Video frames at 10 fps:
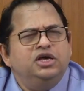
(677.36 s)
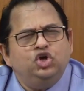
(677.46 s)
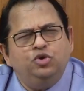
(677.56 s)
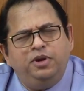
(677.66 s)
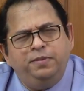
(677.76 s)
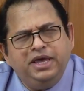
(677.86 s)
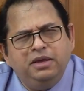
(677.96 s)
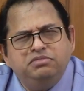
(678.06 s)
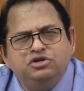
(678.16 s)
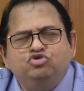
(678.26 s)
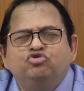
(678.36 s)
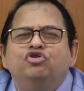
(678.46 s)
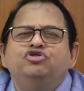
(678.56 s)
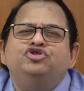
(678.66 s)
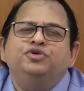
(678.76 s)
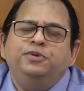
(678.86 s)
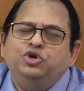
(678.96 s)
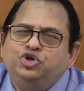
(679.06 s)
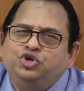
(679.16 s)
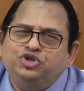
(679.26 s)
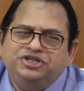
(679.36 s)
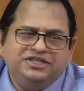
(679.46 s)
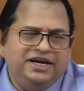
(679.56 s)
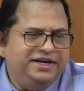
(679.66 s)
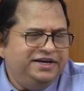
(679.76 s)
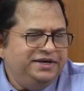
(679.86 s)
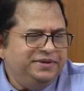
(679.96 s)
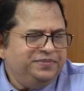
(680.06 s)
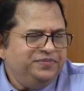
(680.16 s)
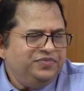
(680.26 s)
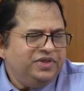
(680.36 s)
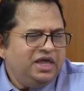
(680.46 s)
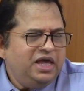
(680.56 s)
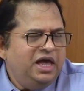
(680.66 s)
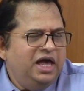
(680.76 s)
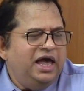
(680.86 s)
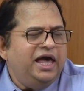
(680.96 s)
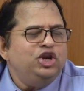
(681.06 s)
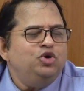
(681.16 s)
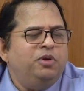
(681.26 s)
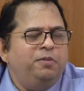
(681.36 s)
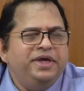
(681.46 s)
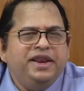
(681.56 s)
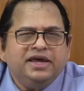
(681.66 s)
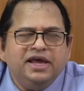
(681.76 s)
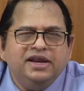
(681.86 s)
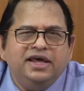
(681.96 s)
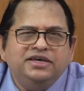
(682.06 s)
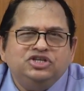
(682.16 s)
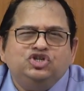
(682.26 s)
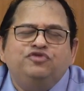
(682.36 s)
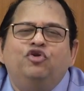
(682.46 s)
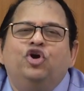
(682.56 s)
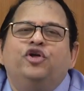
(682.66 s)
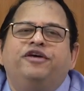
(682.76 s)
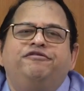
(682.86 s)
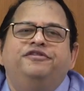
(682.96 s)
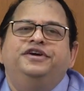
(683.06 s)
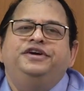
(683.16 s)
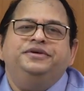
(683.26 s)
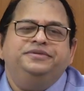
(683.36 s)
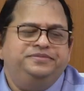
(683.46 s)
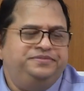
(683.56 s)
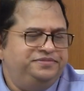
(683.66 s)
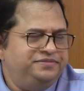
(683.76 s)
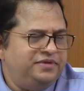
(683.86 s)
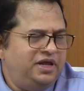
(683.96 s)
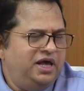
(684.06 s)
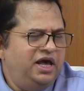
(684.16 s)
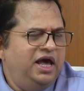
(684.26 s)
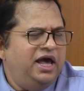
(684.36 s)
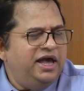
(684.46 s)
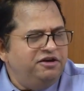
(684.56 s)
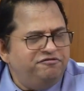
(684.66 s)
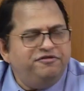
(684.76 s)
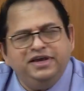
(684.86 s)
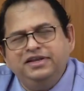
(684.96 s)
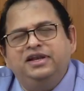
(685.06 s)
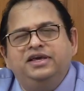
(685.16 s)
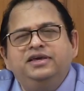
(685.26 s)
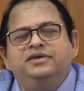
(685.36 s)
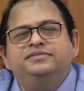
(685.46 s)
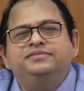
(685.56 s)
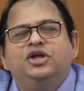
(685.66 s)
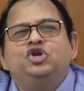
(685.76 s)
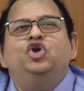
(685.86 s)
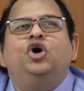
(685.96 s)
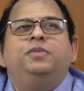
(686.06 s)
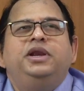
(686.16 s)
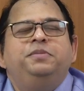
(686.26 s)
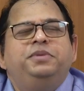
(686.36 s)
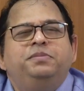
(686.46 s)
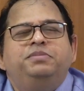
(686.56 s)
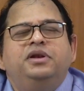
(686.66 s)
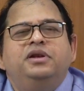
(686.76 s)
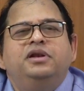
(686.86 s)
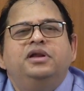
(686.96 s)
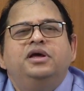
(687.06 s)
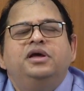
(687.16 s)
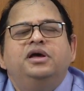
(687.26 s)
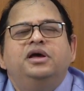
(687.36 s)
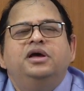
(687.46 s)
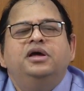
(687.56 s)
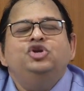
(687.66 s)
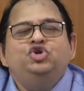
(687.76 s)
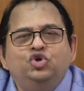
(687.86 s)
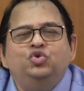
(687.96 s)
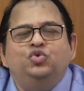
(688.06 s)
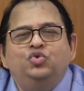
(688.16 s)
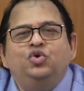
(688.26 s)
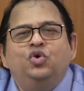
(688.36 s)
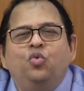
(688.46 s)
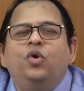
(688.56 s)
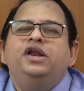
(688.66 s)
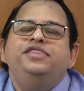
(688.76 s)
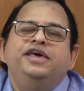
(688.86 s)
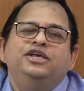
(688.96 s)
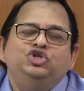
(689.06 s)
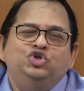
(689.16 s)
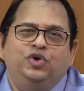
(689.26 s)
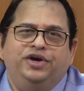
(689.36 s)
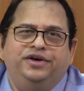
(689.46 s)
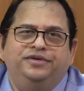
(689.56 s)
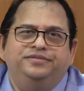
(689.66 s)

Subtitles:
You will be able to contribute to society, and you will be recognized for your effort. And finally, normally people do what they enjoy.